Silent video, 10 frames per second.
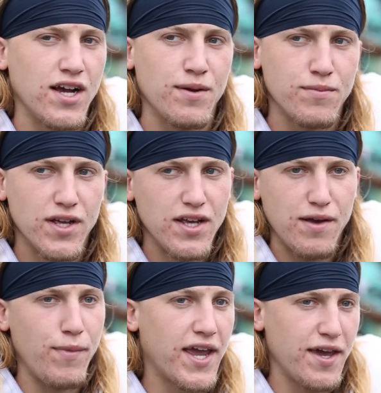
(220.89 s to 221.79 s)
Um,
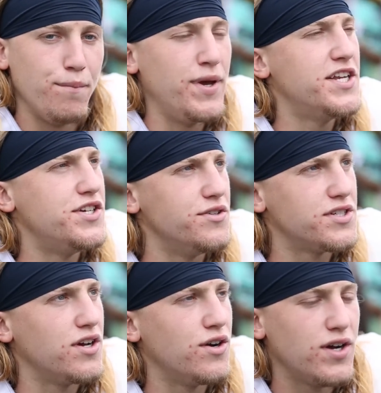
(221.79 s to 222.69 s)
make him beat you.
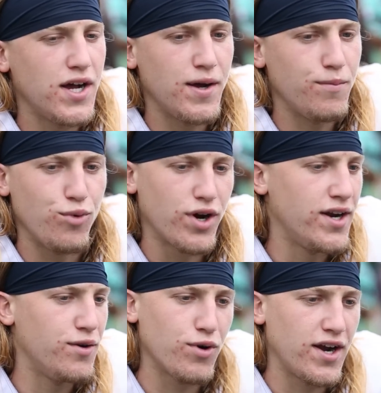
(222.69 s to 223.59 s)
So um, we're
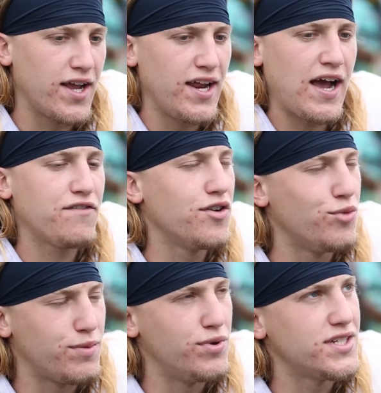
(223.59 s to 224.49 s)
gonna we're gonna get after
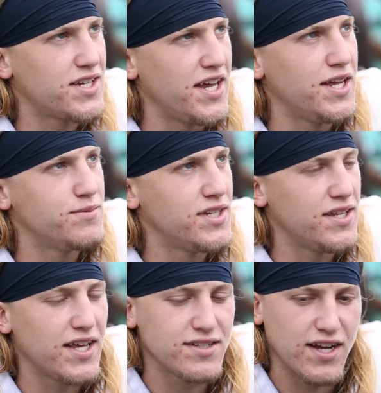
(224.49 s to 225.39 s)
him with blitz schemes
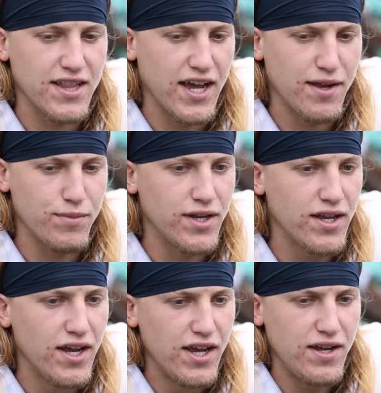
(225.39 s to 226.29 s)
and things like that. But
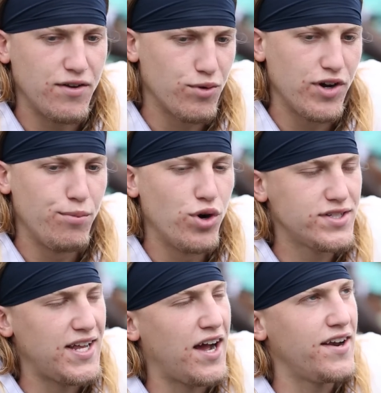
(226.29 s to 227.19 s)
you know, it really
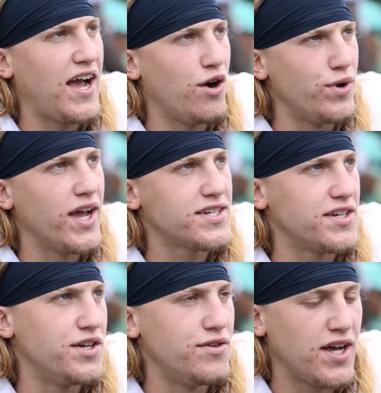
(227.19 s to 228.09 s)
boils down to how we
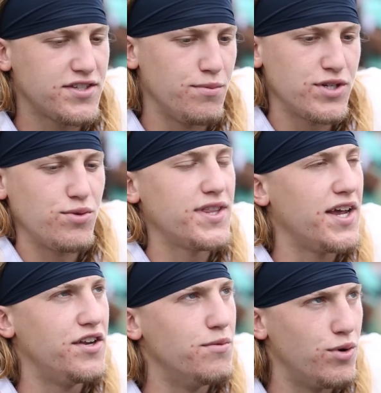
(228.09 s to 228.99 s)
execute, not so much what
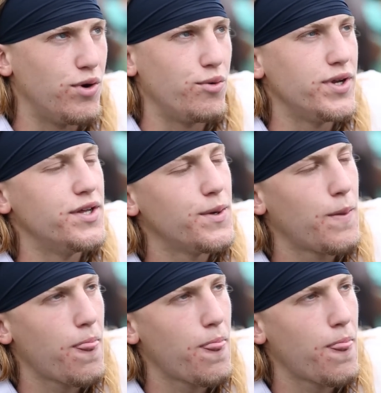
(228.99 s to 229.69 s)
they do, but what we do.